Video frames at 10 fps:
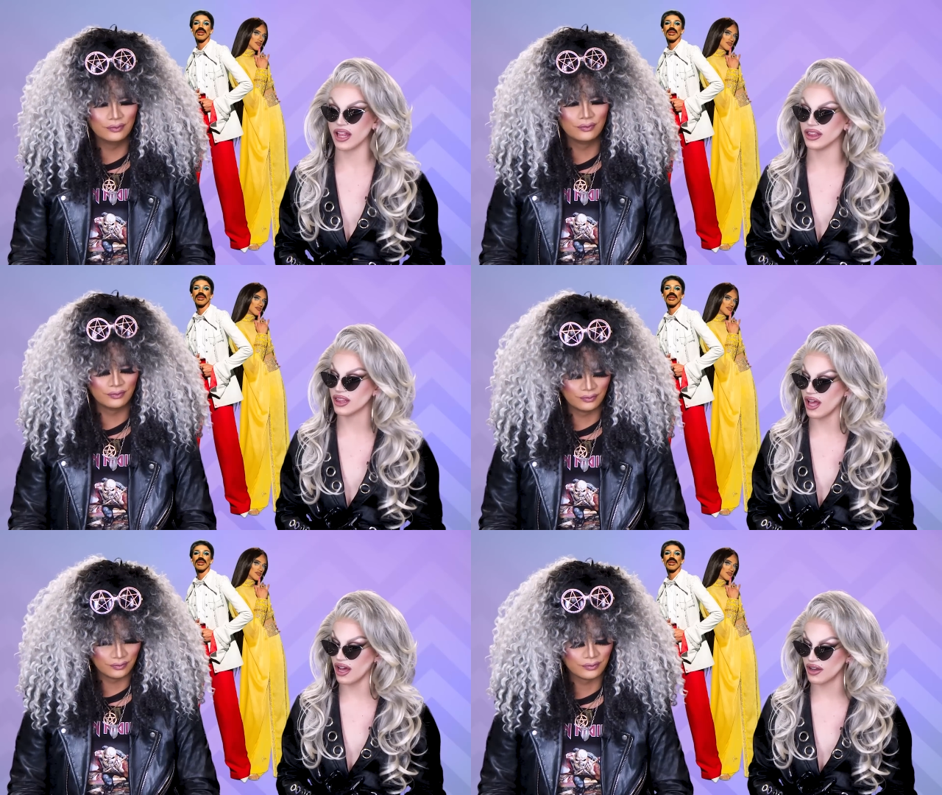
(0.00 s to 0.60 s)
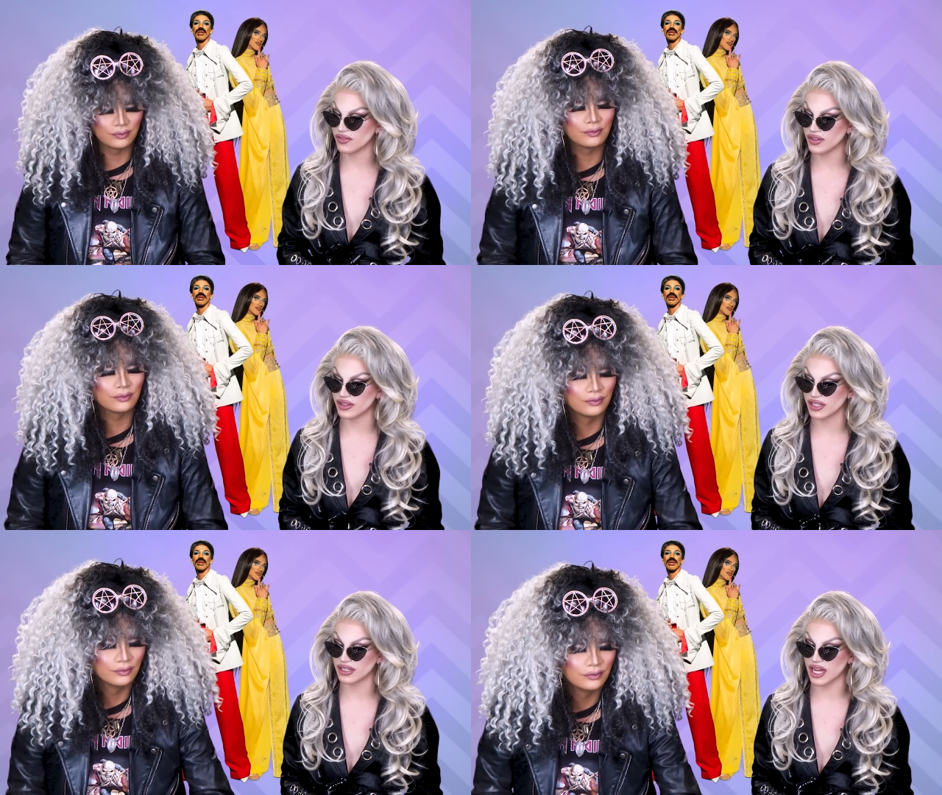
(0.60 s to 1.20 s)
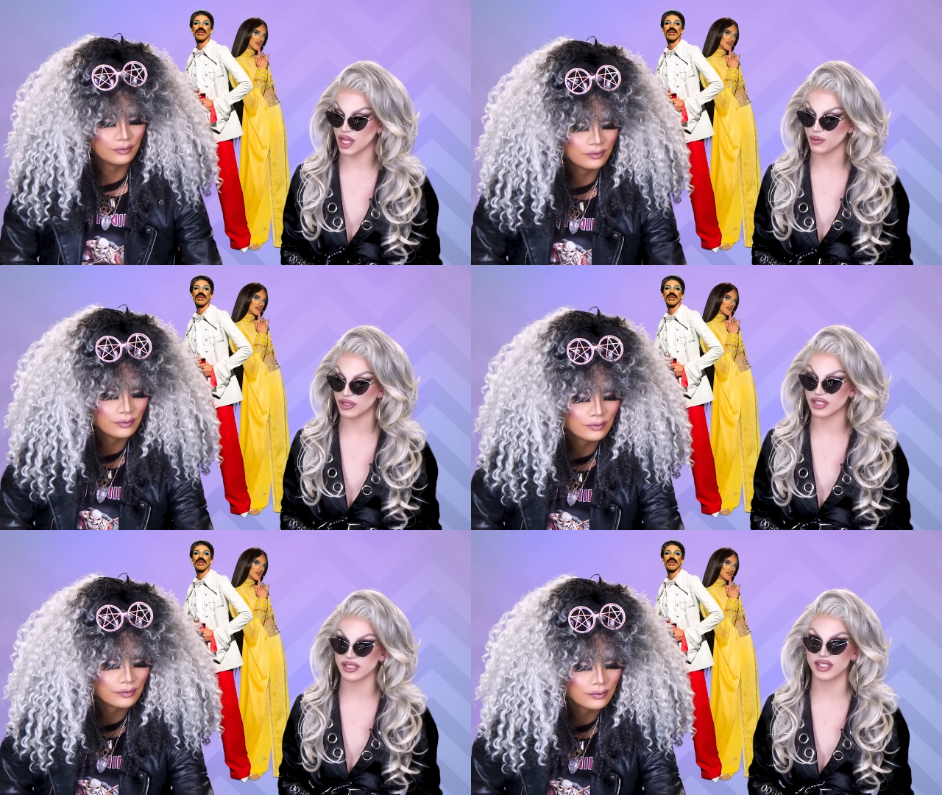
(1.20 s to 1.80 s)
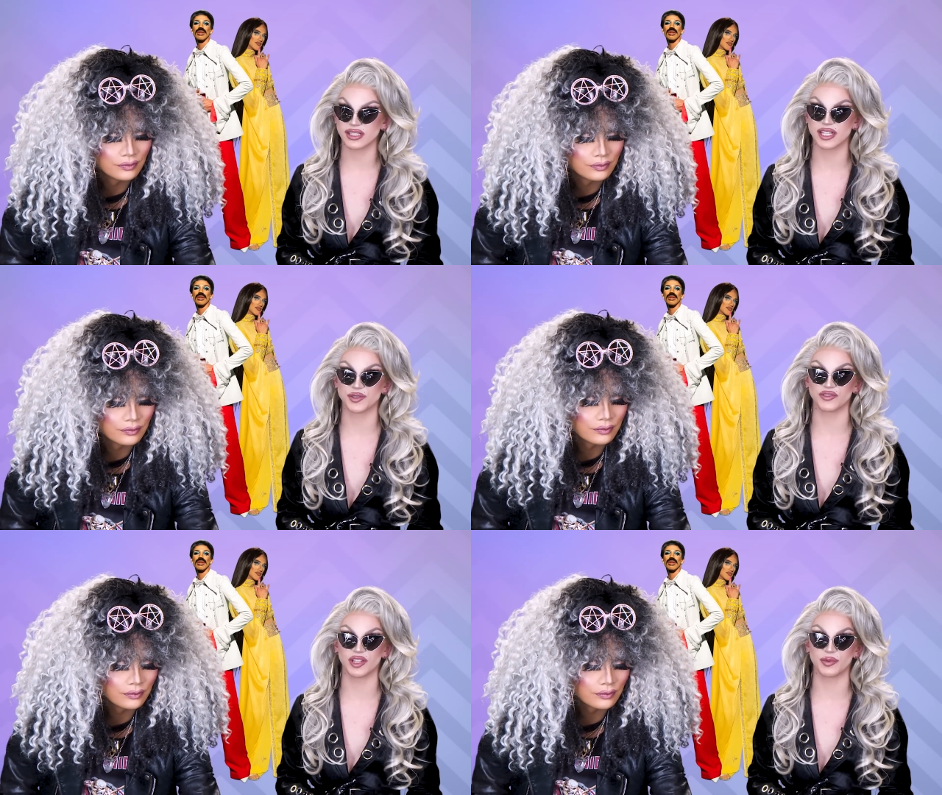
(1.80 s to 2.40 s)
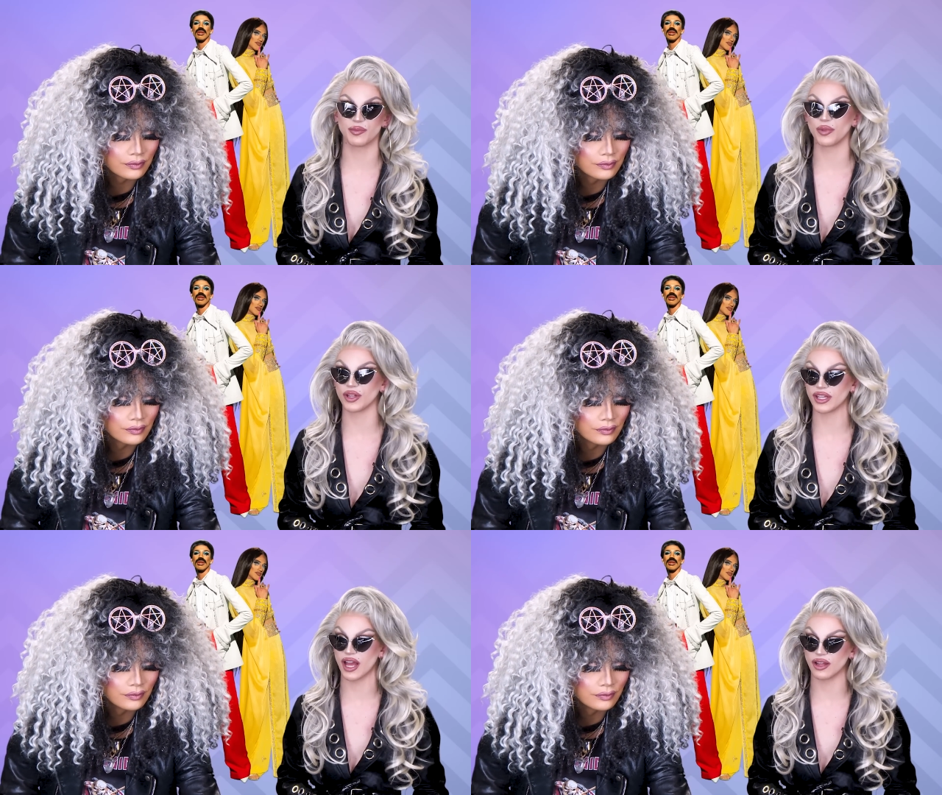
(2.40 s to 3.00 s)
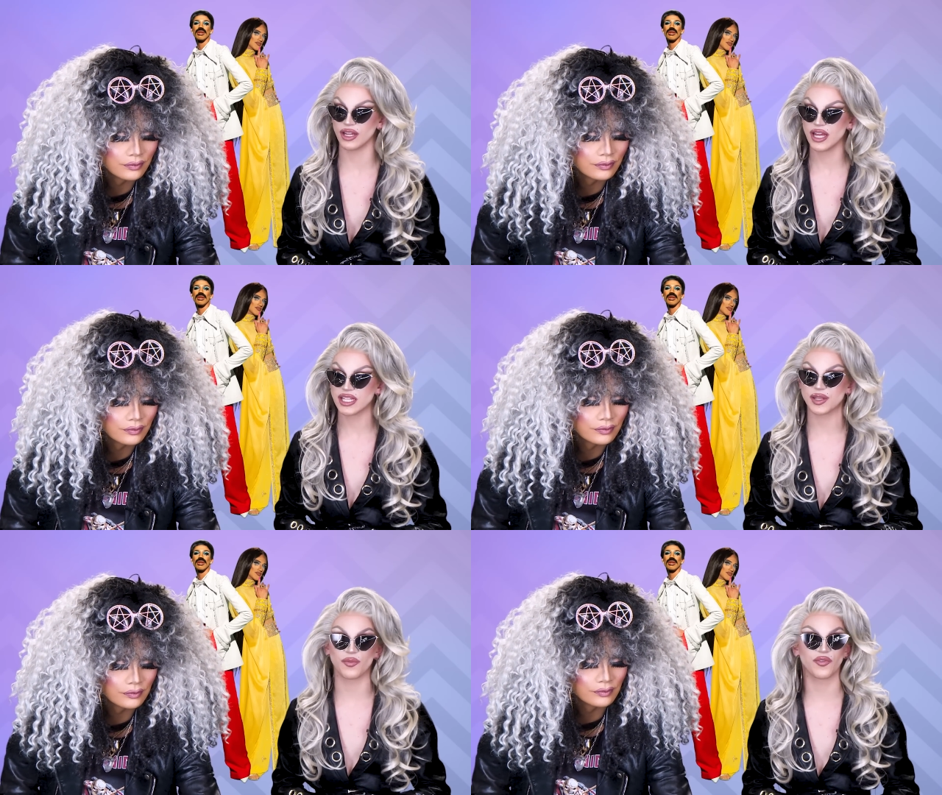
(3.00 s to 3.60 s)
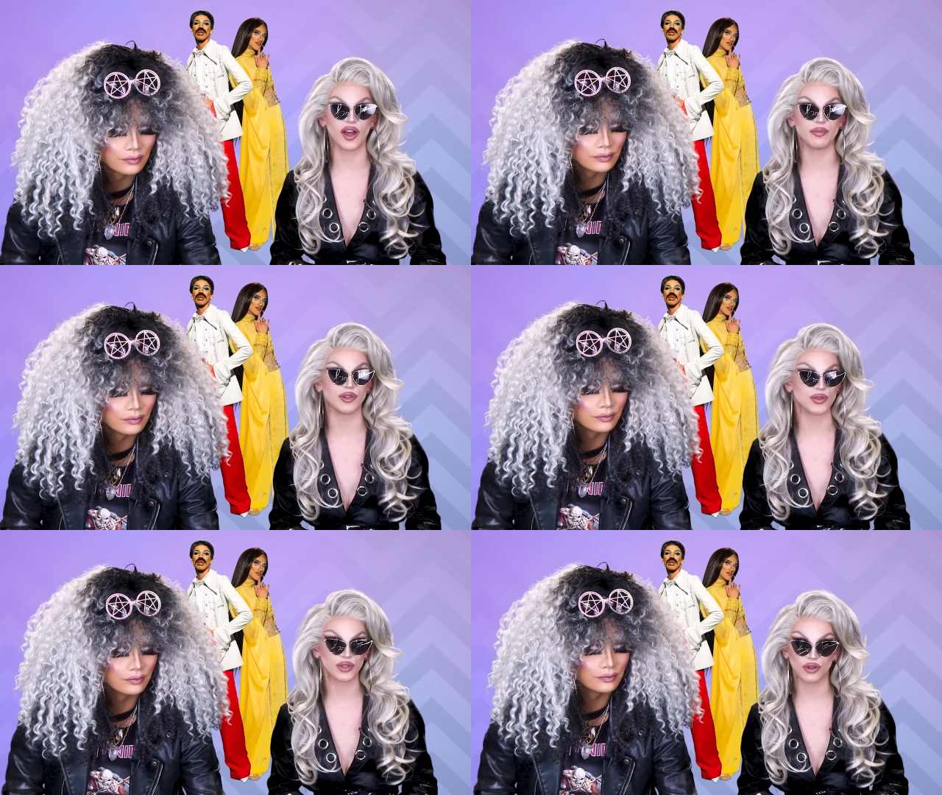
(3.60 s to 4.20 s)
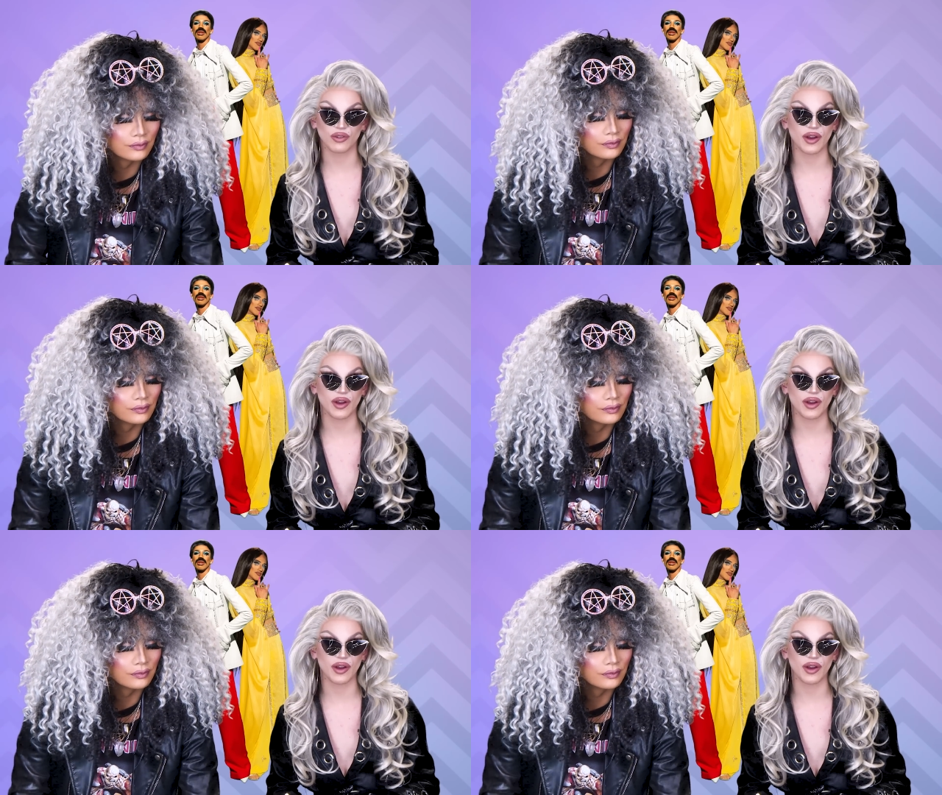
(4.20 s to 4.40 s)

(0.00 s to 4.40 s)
Speaker 1: I love that Naomi this season has really been pulling out some fun musical